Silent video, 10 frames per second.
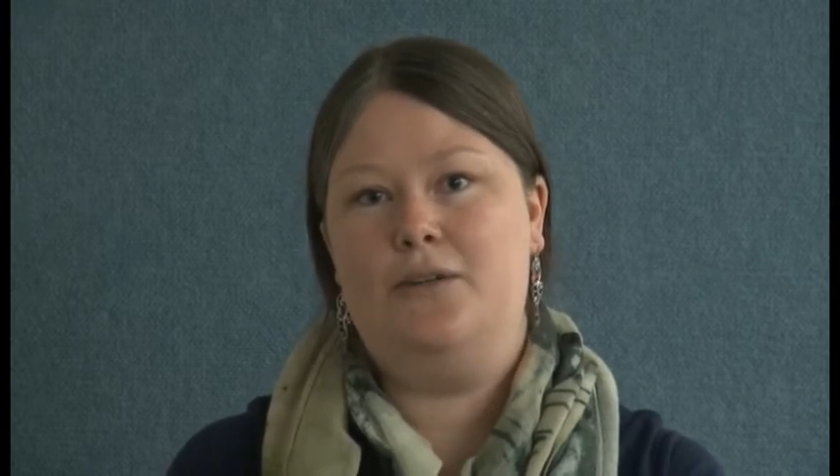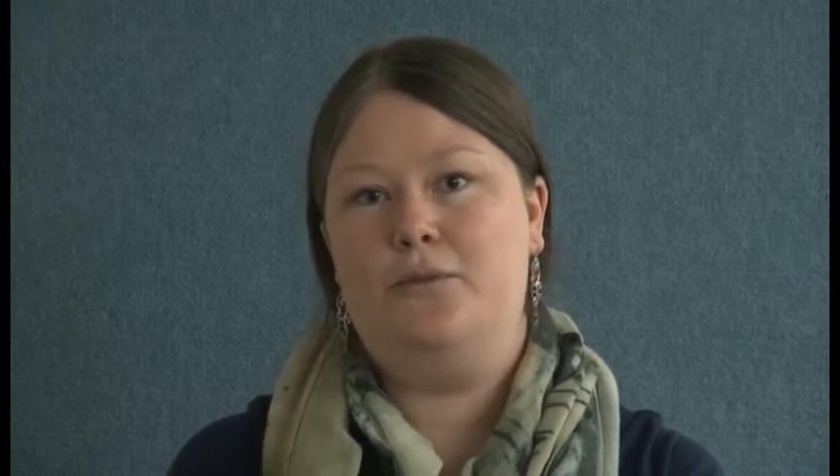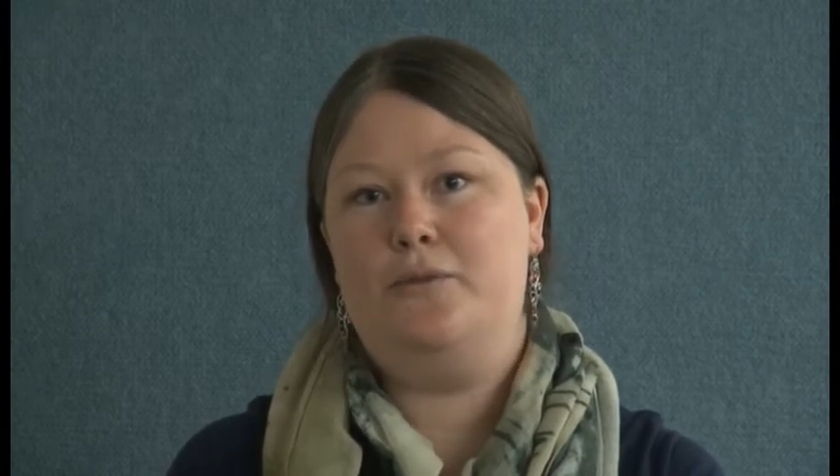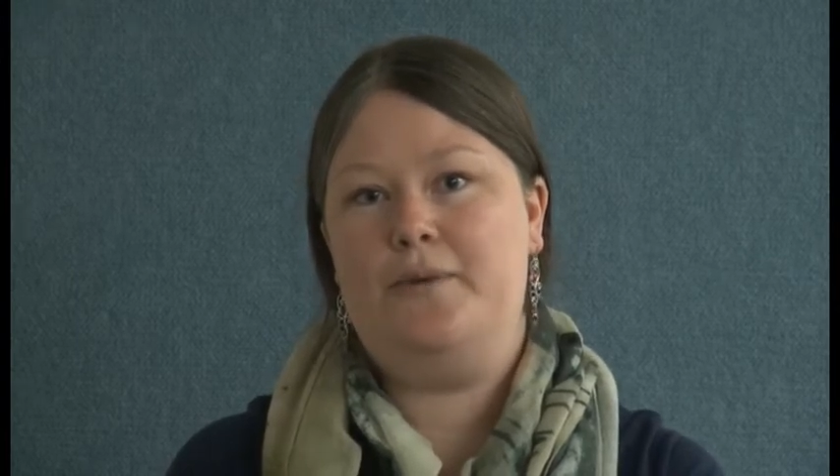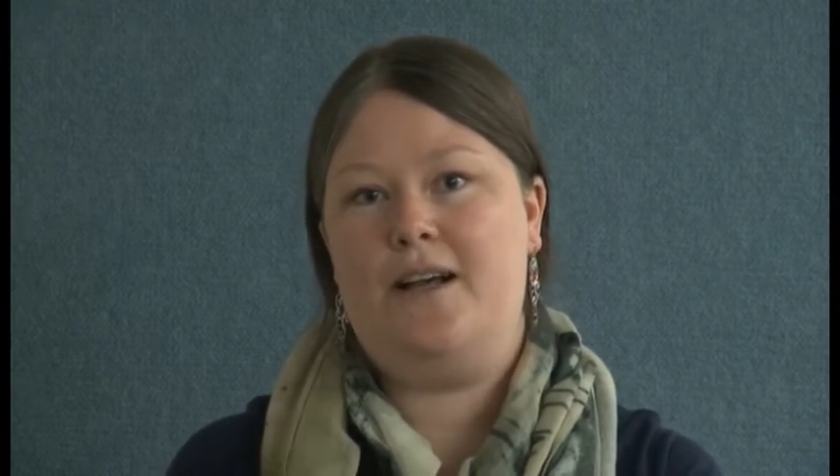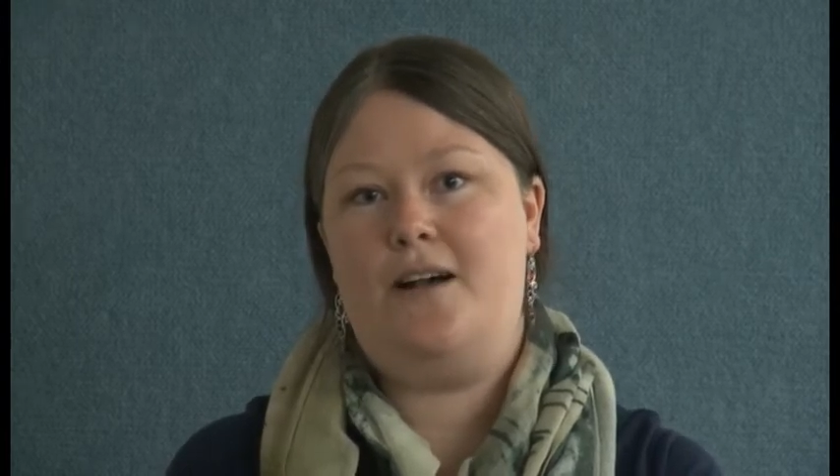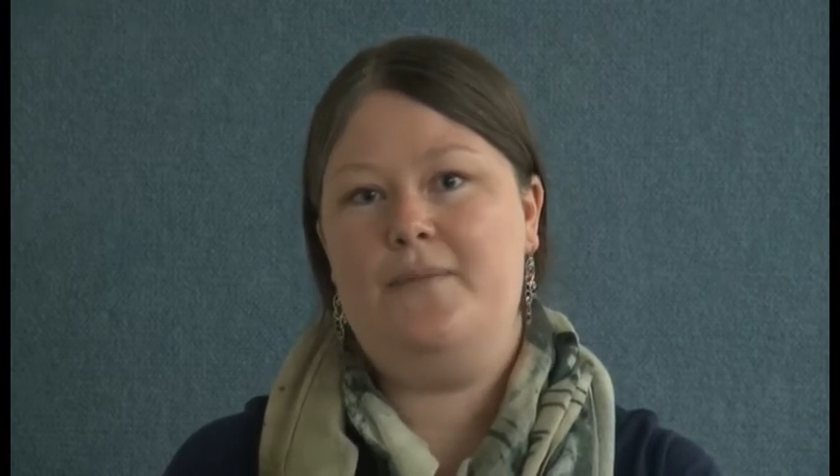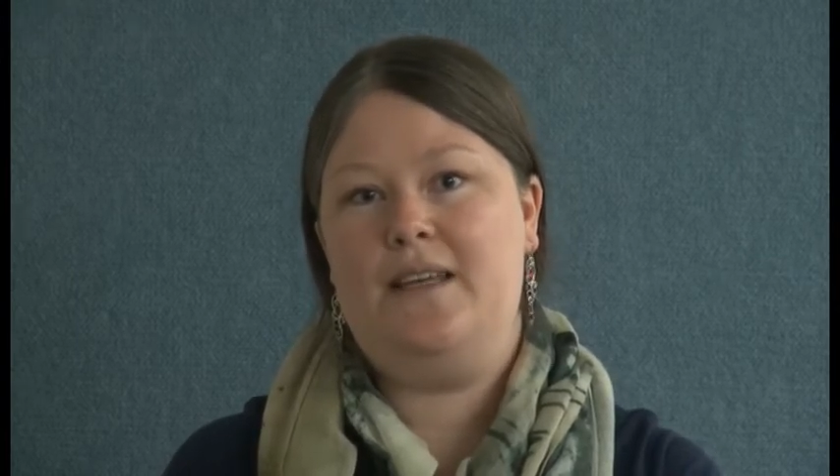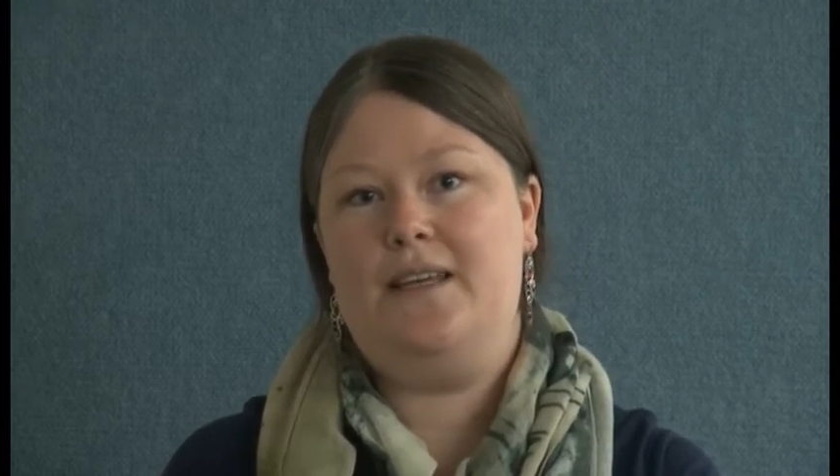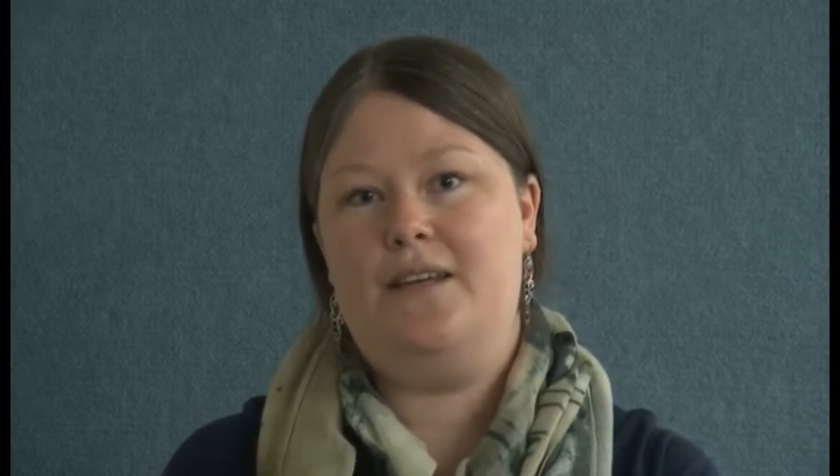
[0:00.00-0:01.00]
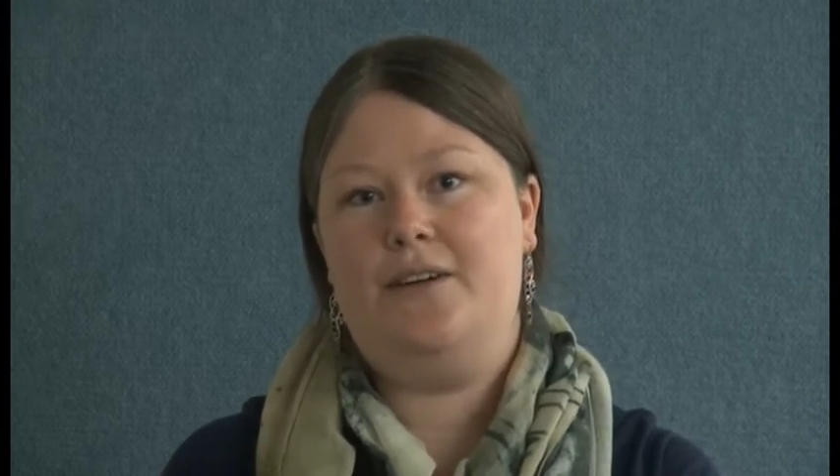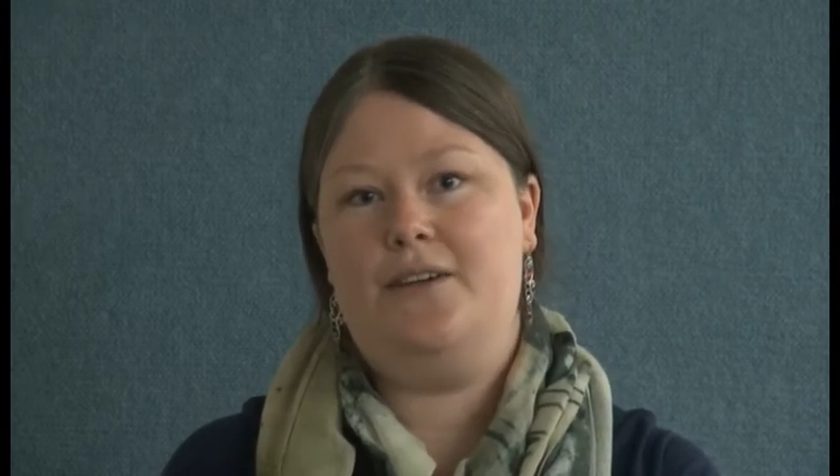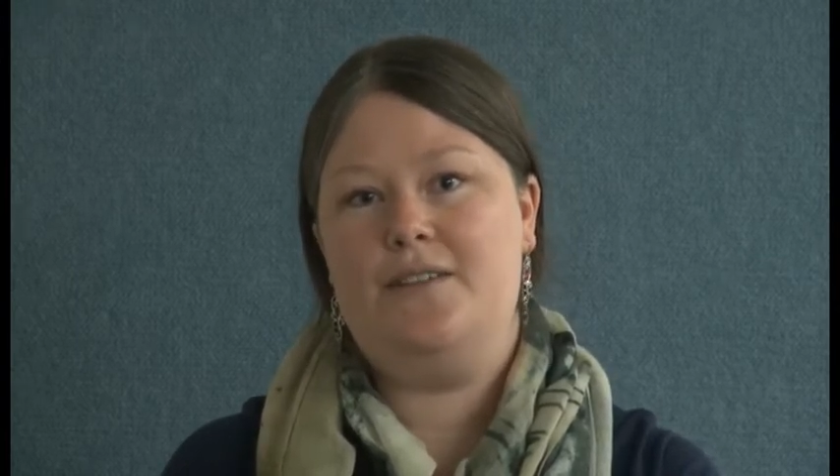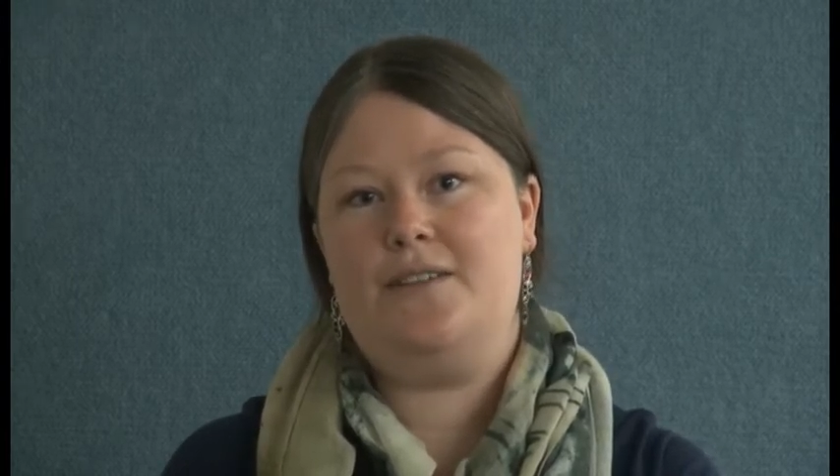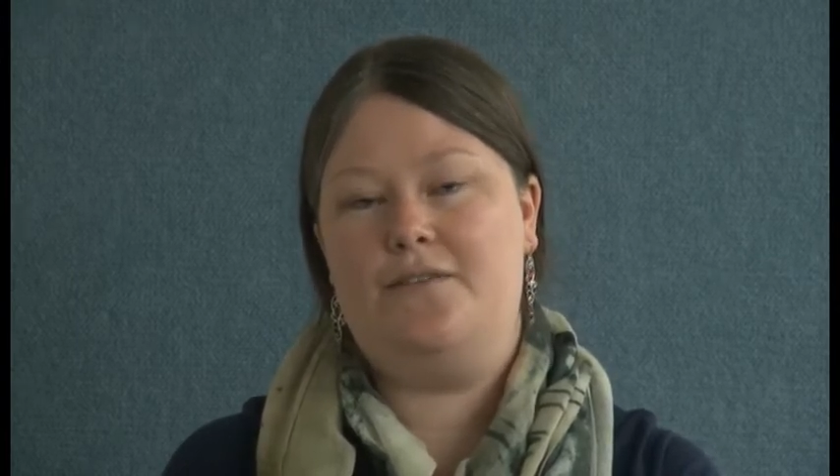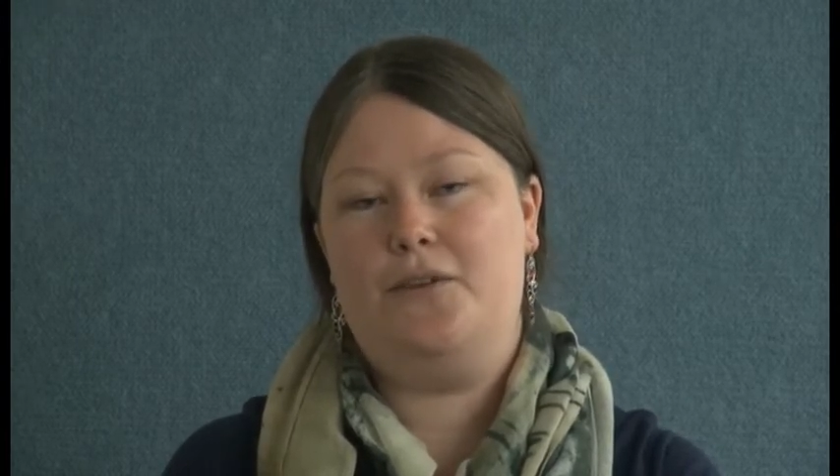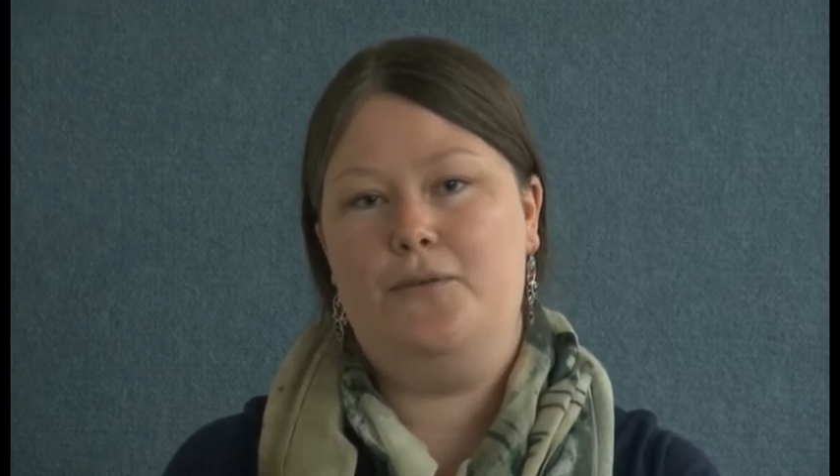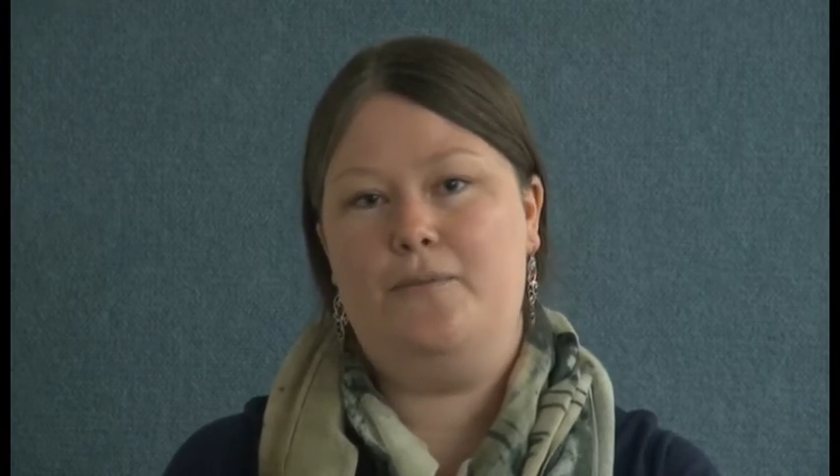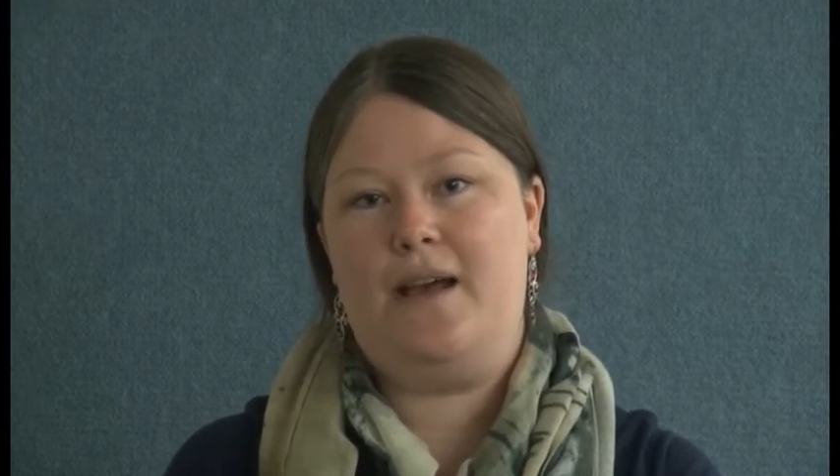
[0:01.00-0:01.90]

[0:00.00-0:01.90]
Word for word: will become the heroes of whom